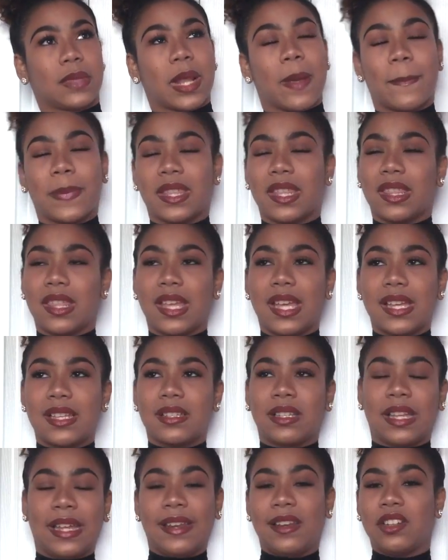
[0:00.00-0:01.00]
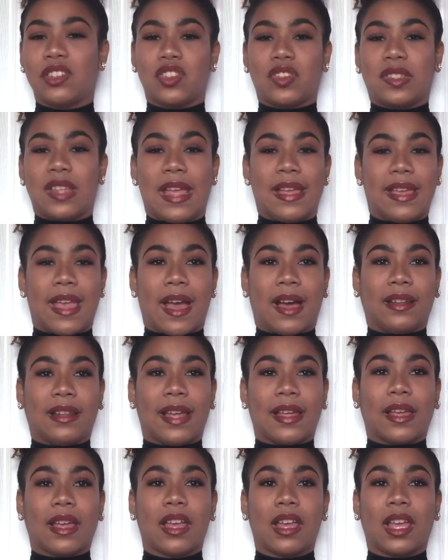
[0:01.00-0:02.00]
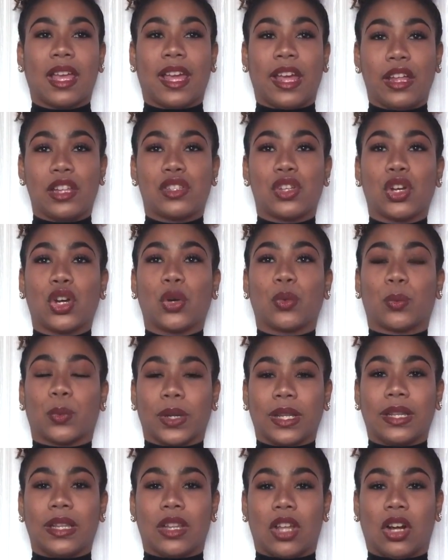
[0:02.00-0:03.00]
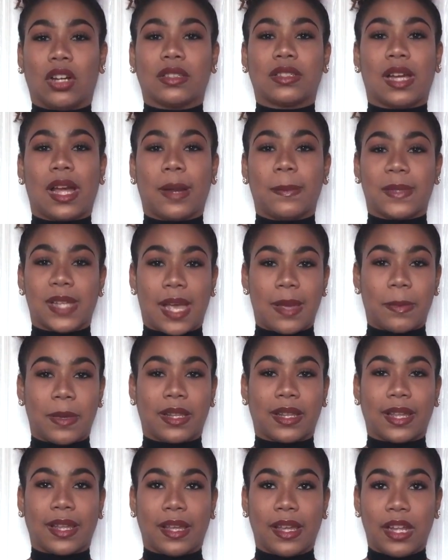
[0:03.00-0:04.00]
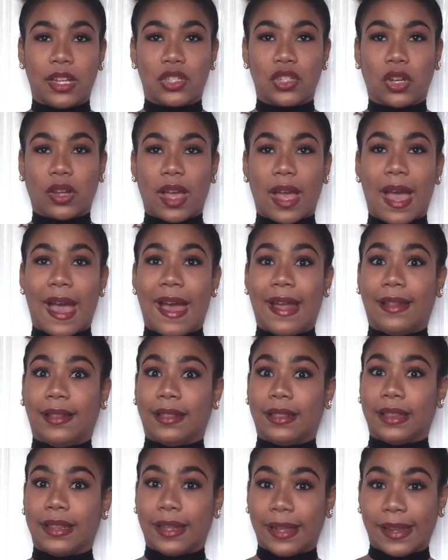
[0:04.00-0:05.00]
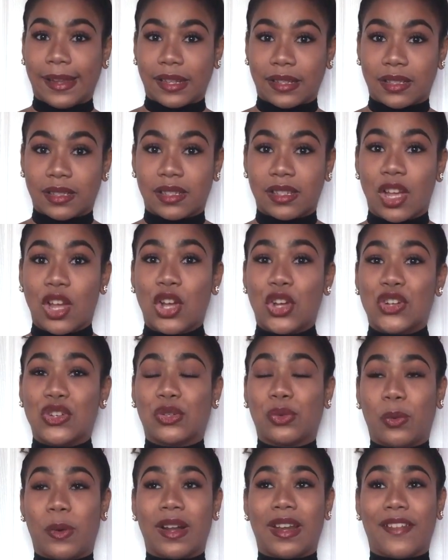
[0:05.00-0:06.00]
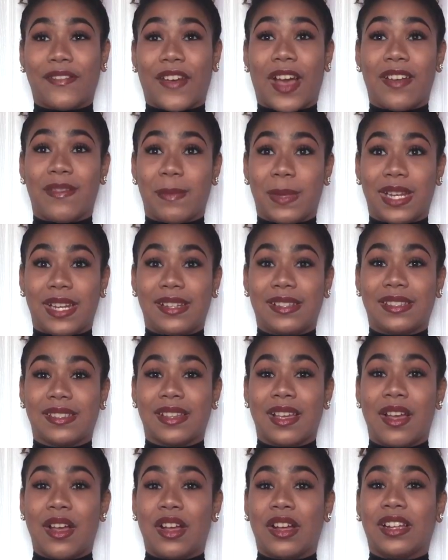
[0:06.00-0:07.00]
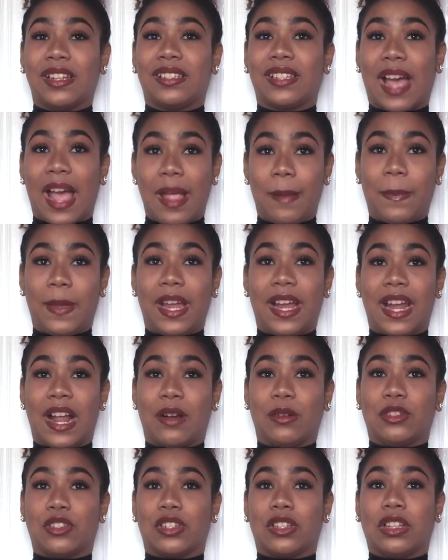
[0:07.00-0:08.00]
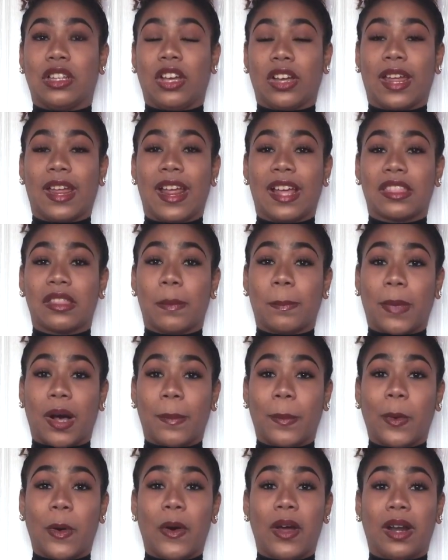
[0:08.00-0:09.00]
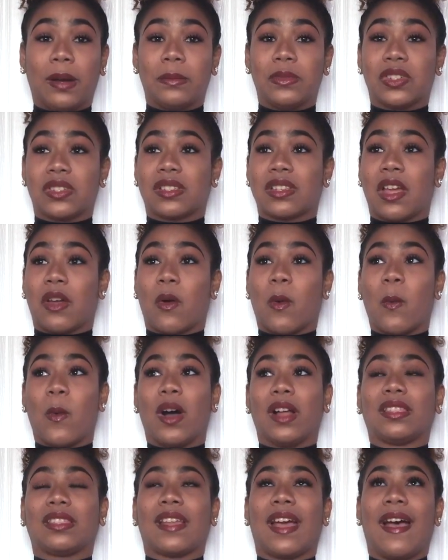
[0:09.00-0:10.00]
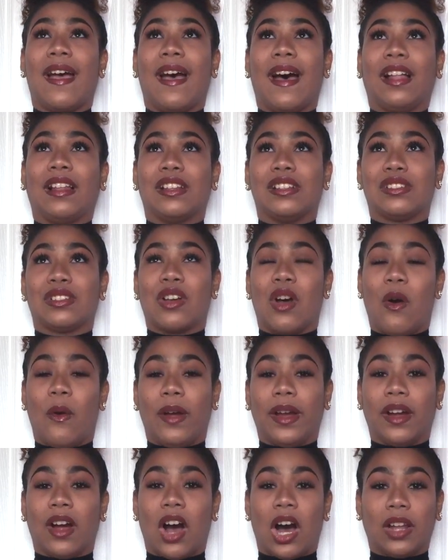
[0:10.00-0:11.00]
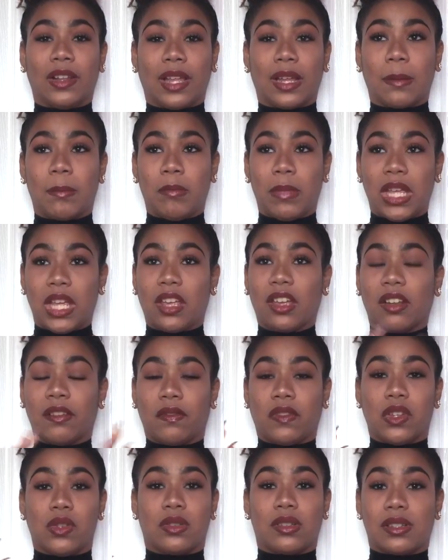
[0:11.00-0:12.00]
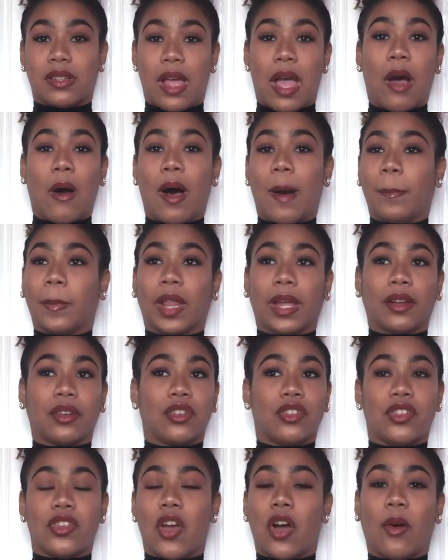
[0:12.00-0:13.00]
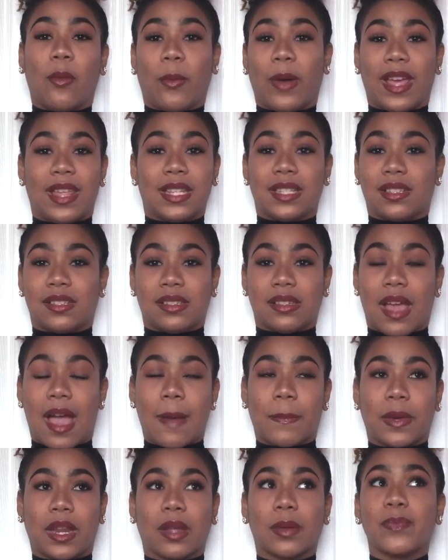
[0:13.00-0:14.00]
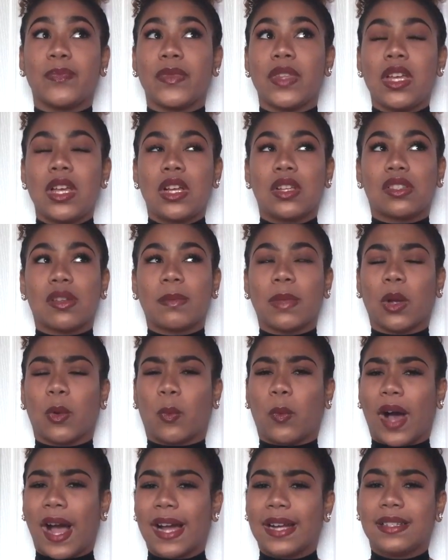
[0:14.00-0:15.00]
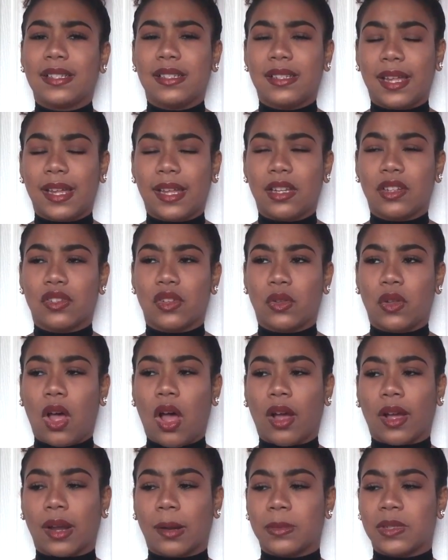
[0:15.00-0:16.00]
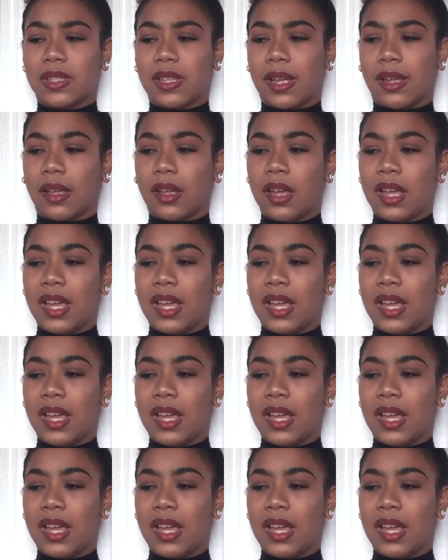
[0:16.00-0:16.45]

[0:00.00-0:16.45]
But the thing is, he didn't just say yeah. Like, he took a really long time typing. Like, he took at least 25 minutes typing, and I was just looking at the bubble and I'm just like, what the hell is going on? Like, me confused as hell. I'm like, no way, this isn't happening. So I'm like, why is he taking so long? And I'm just like,